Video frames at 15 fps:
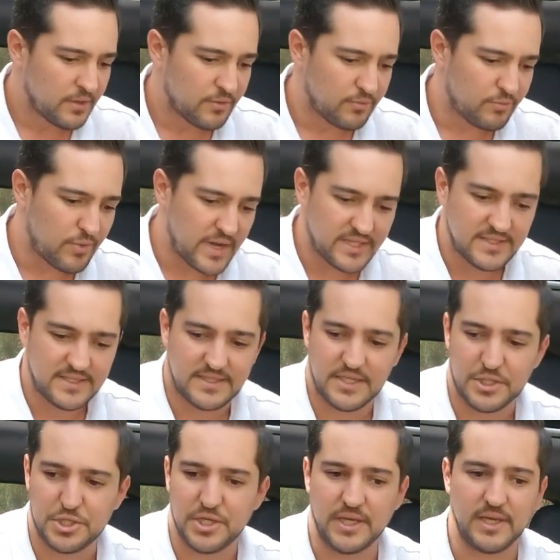red
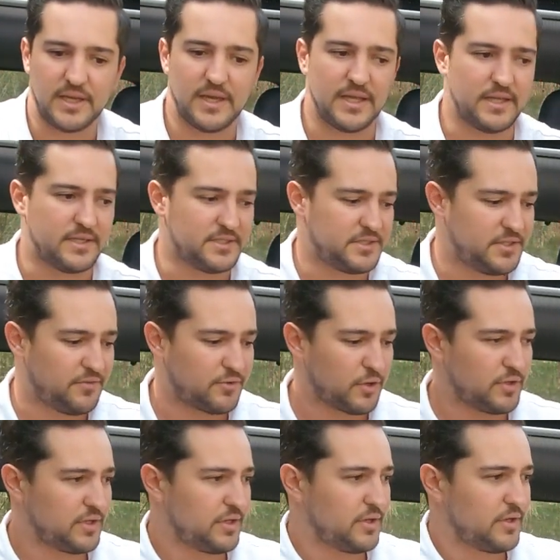stitching and you've
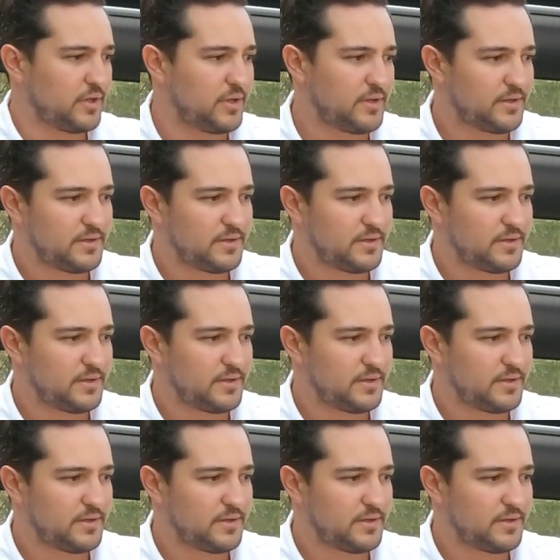got your